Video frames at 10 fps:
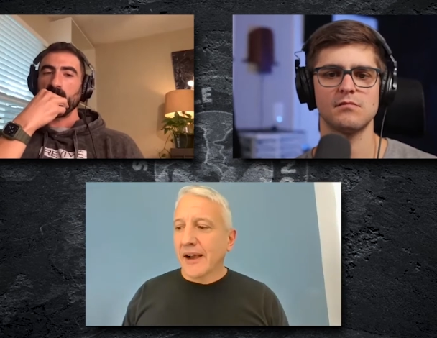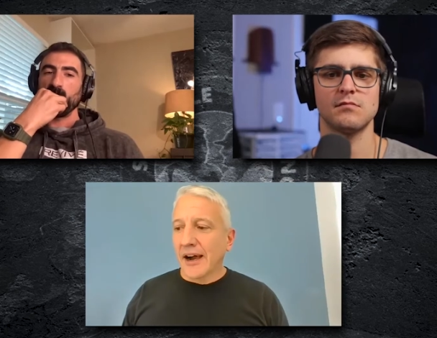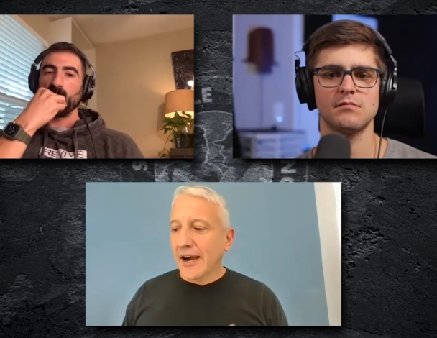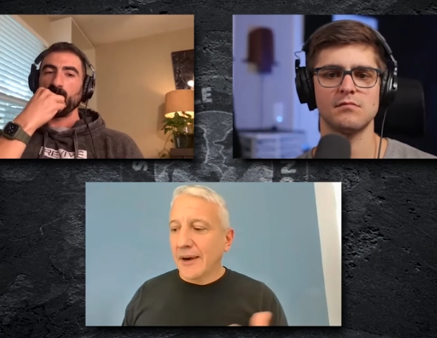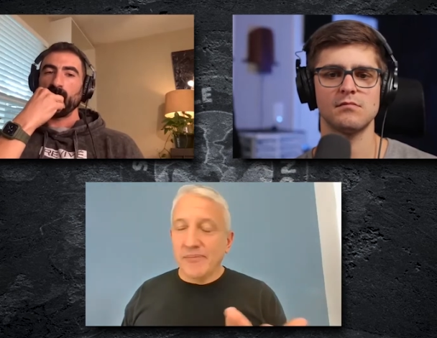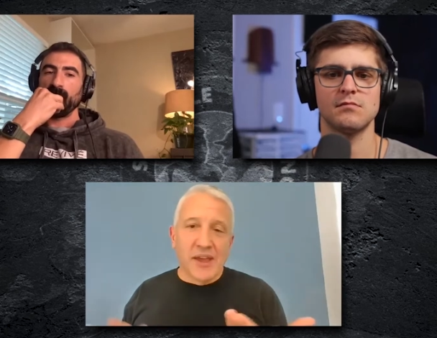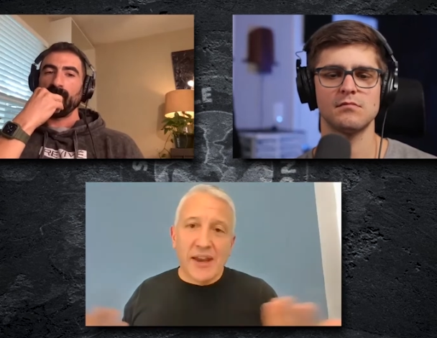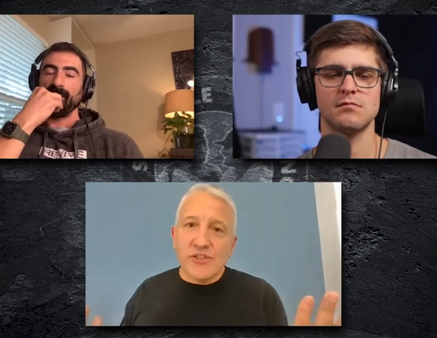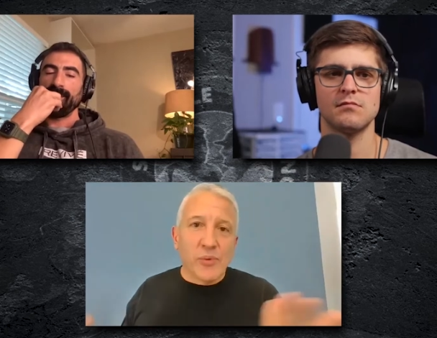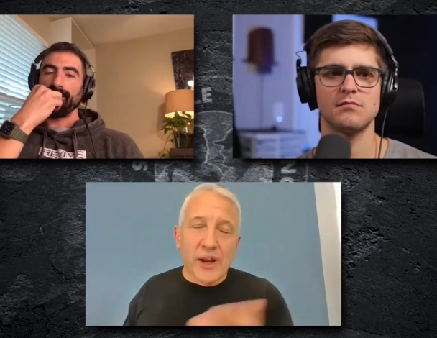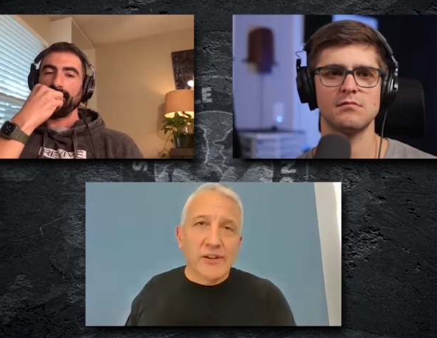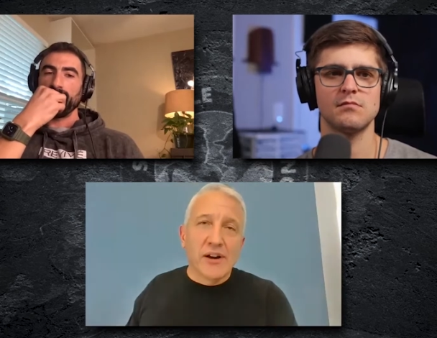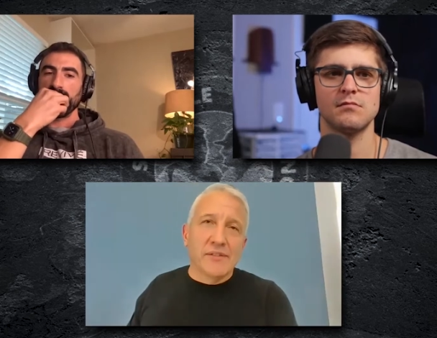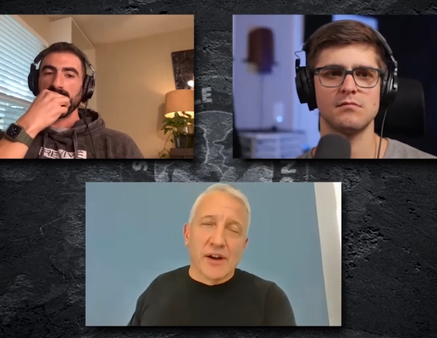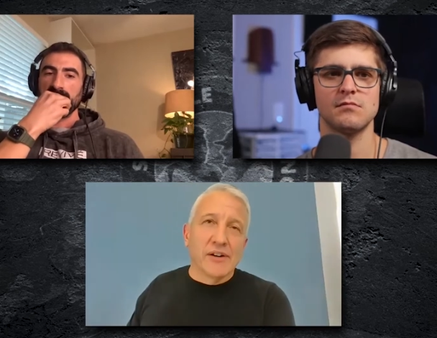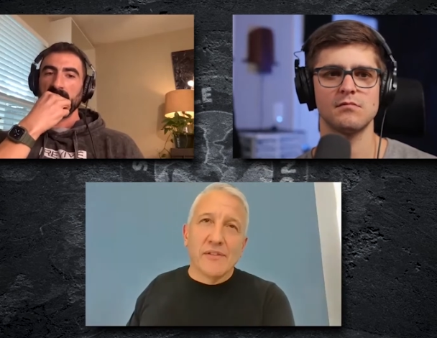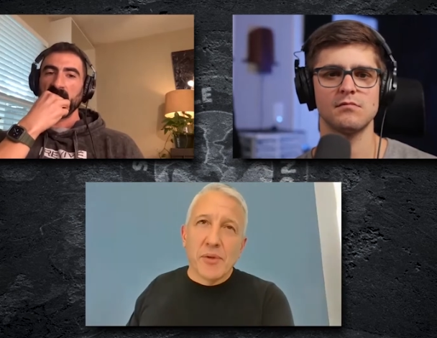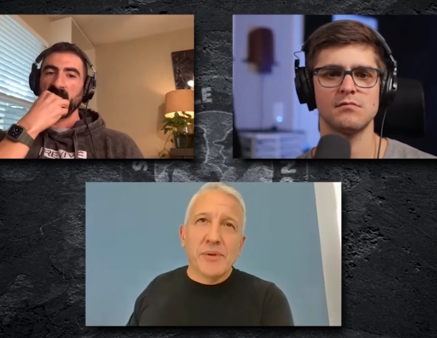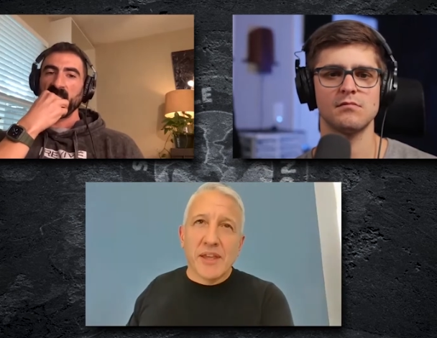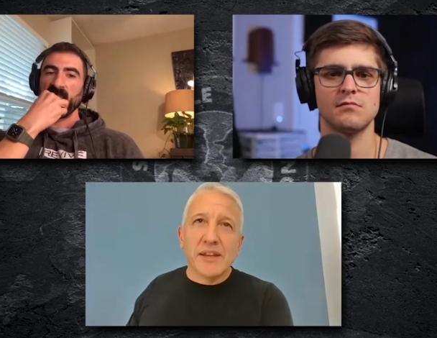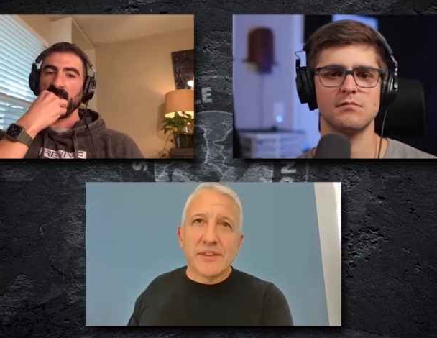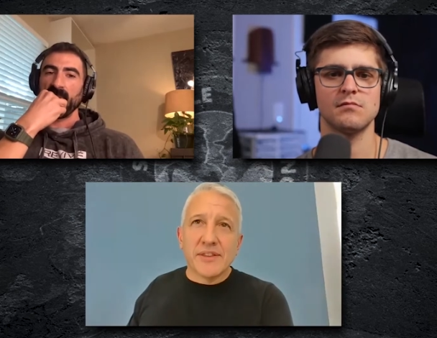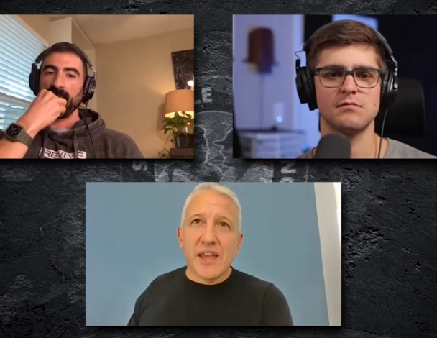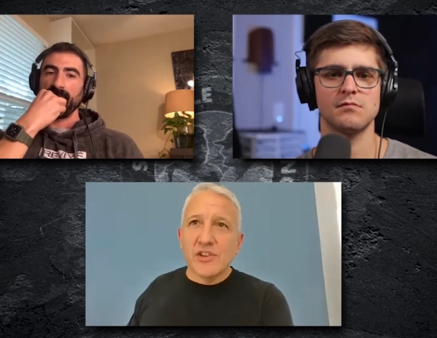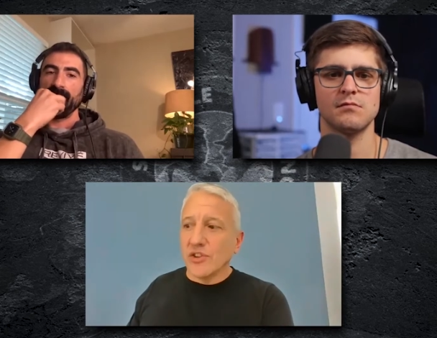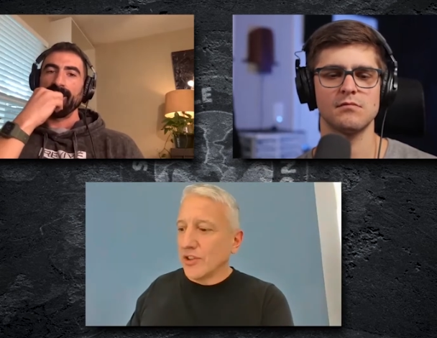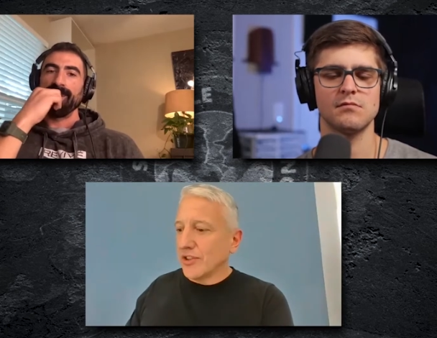Speaker 1: Um, and that's what I love. I love the beginning stages